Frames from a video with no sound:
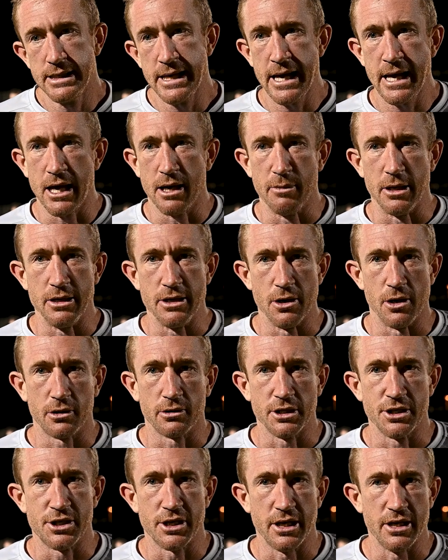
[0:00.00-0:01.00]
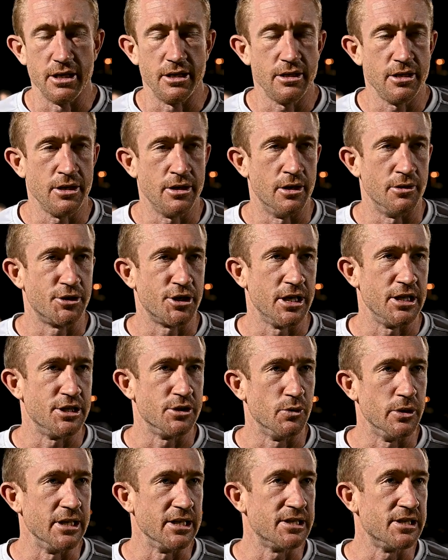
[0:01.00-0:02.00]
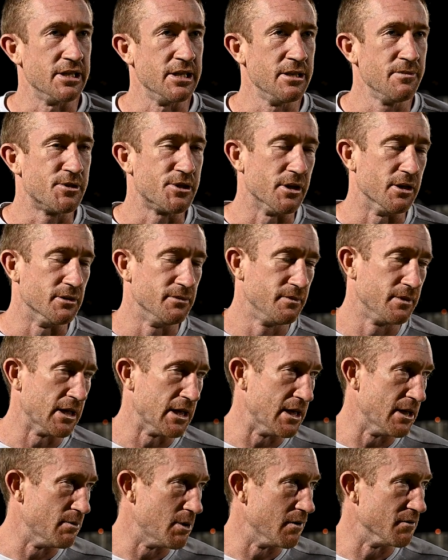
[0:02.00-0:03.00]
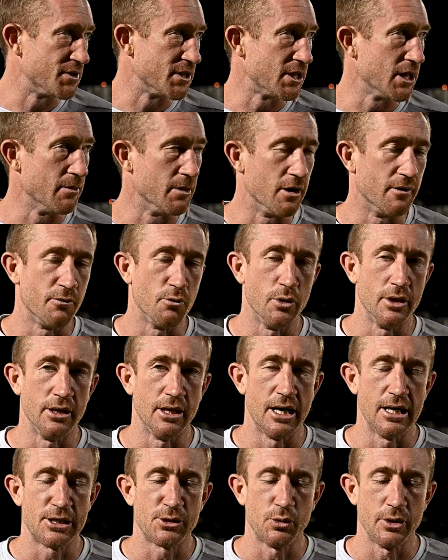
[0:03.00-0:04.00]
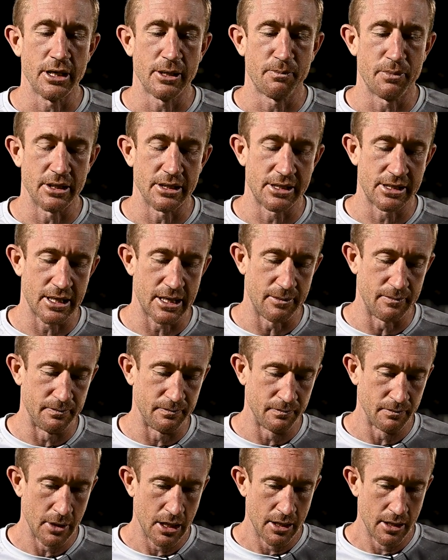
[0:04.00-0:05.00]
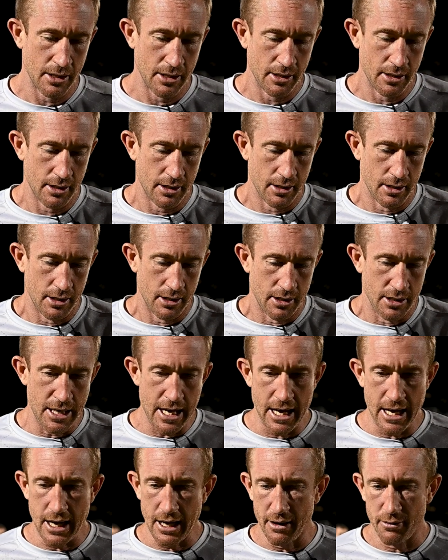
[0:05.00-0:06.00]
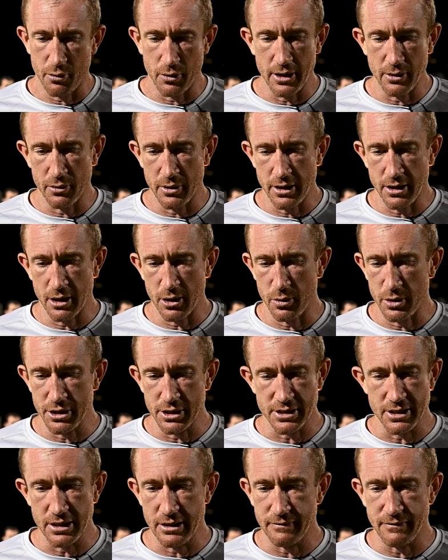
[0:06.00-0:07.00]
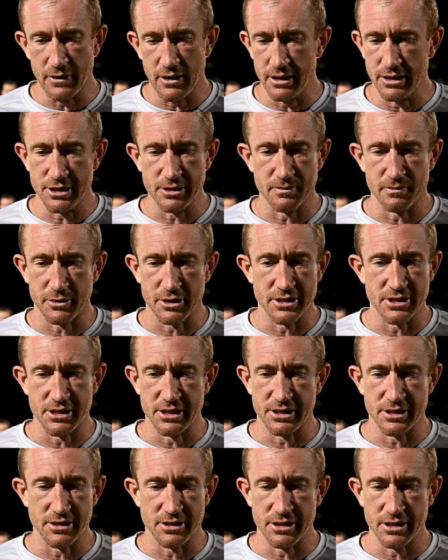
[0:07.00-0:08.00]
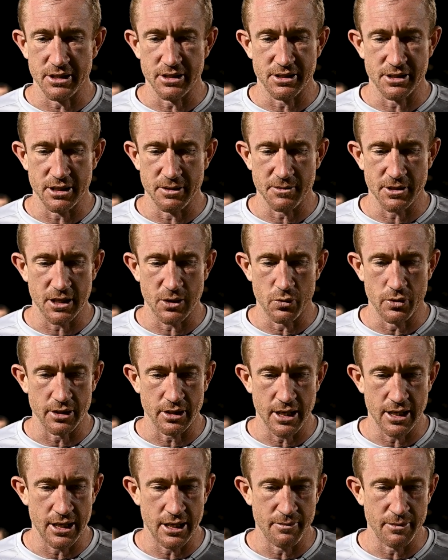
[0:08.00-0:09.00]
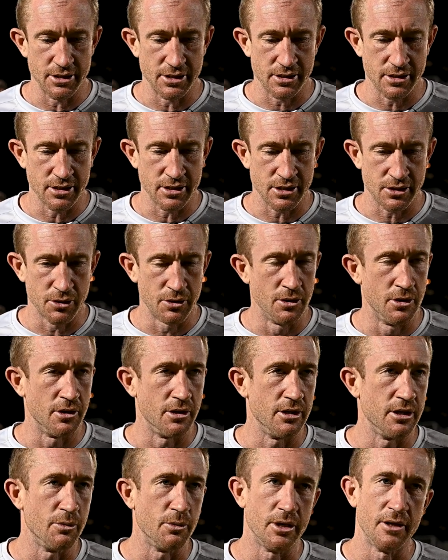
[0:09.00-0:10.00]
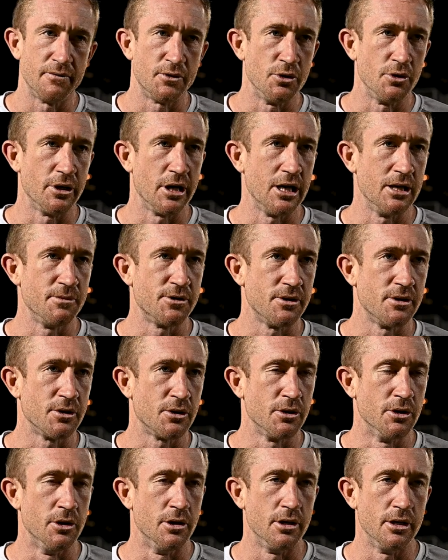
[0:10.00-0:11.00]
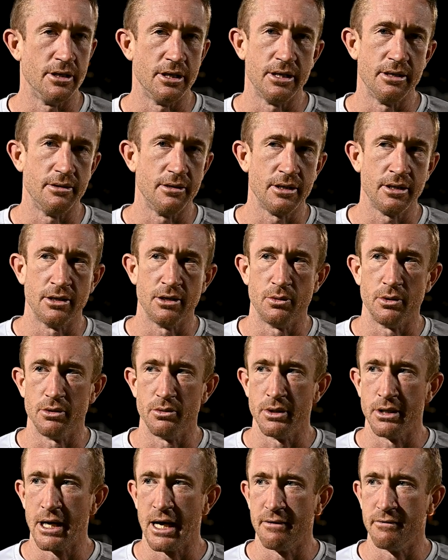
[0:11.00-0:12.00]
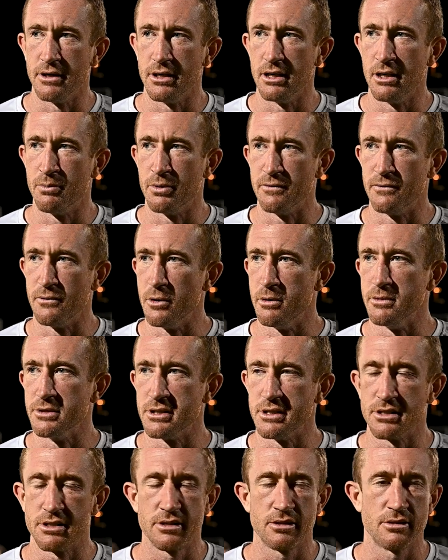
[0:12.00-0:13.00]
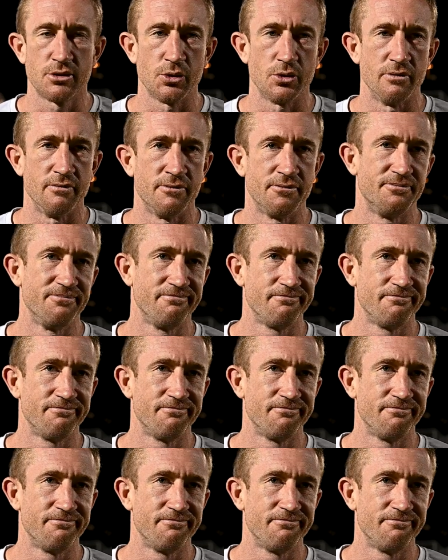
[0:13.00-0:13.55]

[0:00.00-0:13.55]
Yeah, I mean, the old cliche, you don't change a winning team. So obviously coming off a win last week, but yeah, we you know, we just need to find some consistency. It seems like one game is good, and then we have two games that are good, and then, you know, we have a performance that's sort of